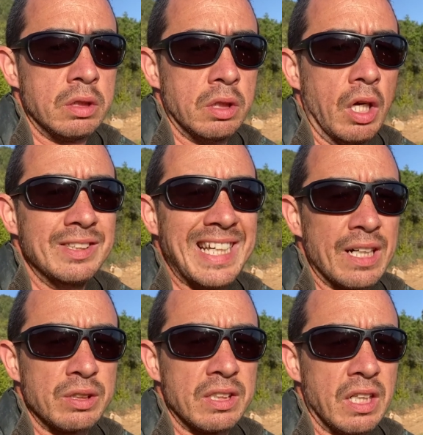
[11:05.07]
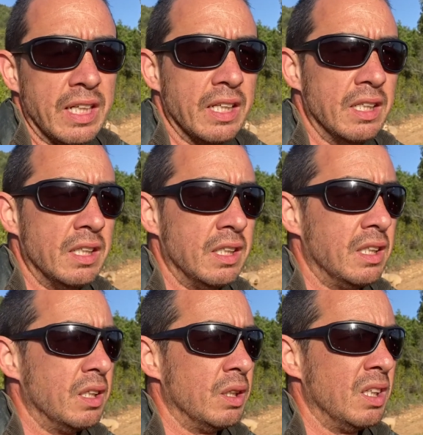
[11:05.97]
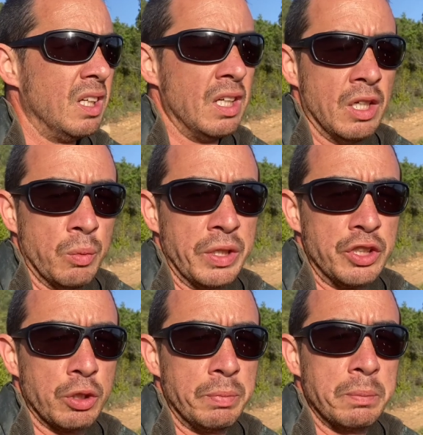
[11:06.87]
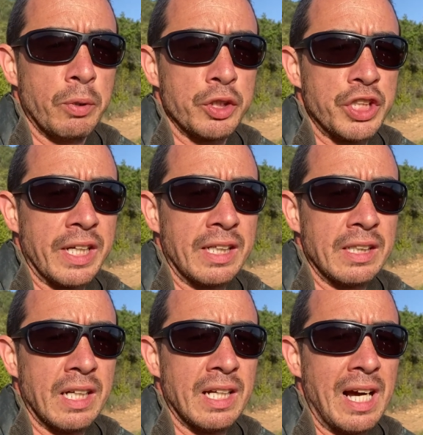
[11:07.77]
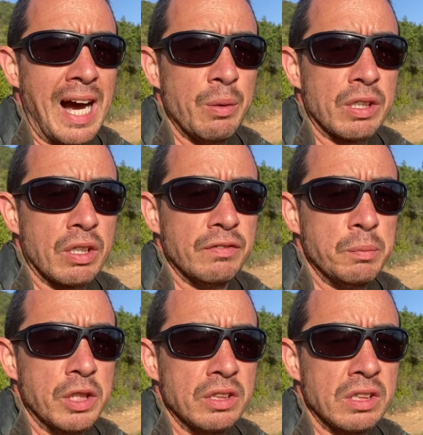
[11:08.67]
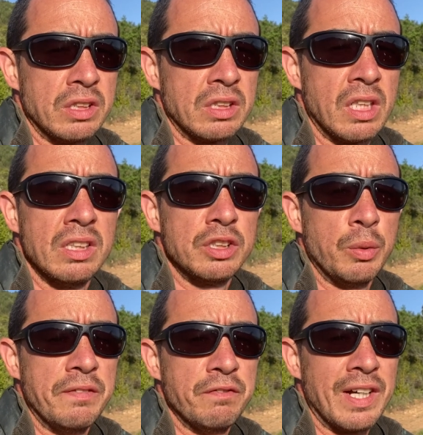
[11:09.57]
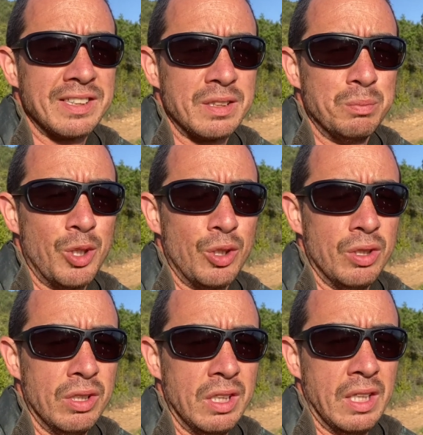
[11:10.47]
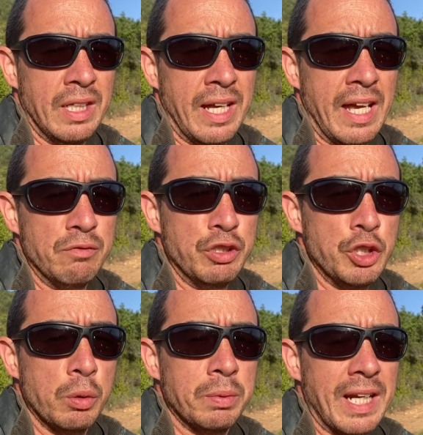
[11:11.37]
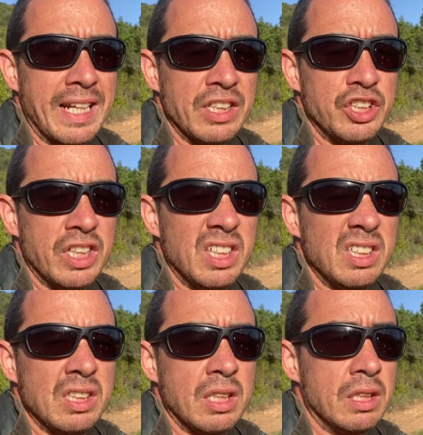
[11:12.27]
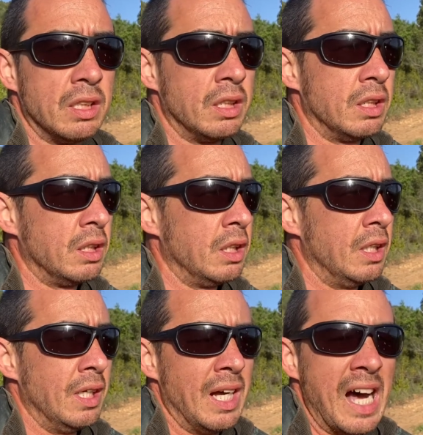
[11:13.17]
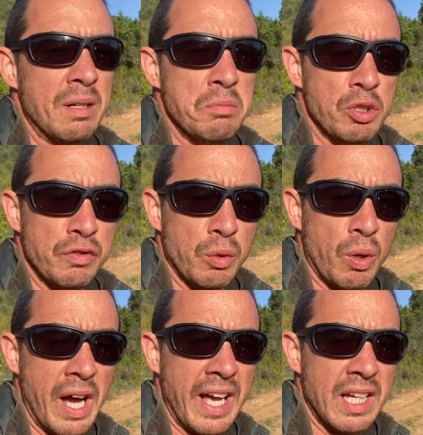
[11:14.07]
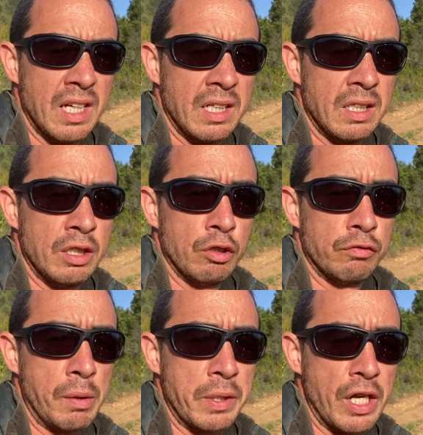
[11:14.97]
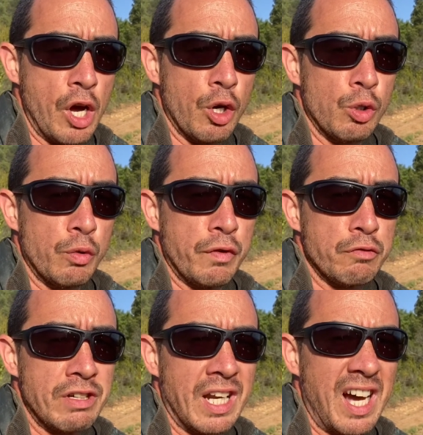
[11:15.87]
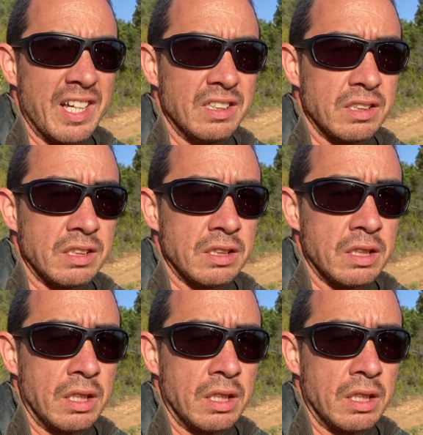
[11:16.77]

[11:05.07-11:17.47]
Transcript: Undoubtedly, we should be pushing our governments to invest more in renewable energies and move away from an over-reliance